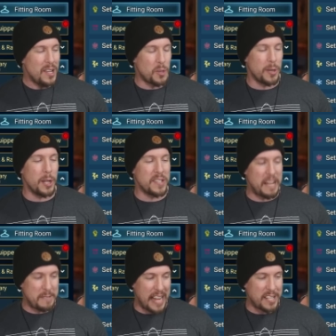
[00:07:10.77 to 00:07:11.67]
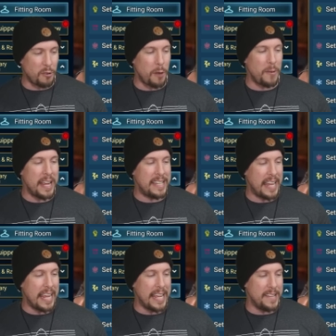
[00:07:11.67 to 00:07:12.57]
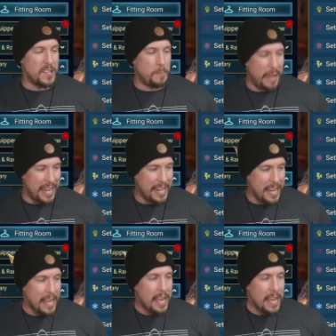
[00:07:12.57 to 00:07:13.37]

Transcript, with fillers: So we're gonna go substats, crit rate, and speed.